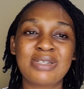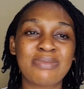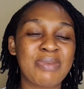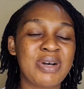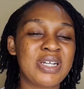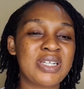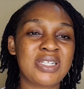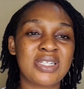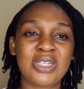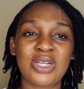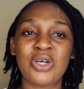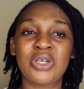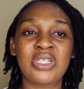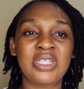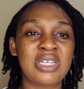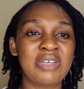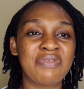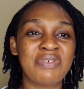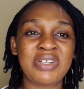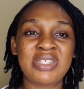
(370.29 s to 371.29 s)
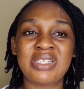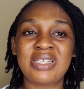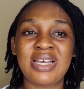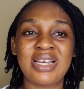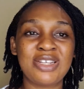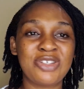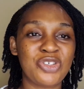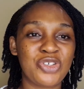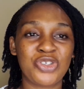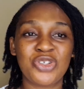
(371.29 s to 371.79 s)
my son, give
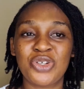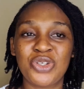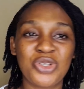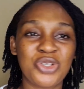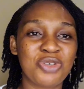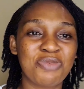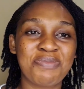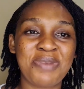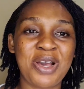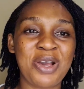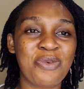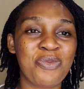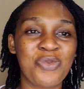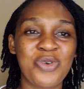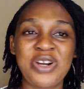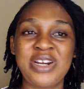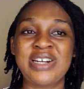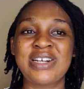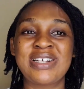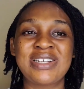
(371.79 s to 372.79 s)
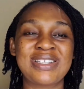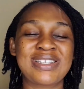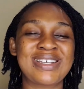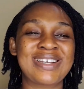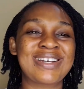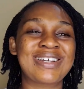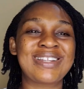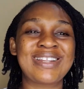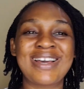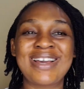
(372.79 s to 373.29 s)
attention to my words,
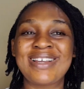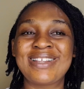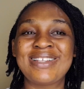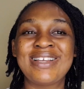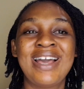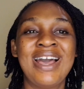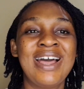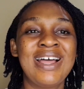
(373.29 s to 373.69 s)
incline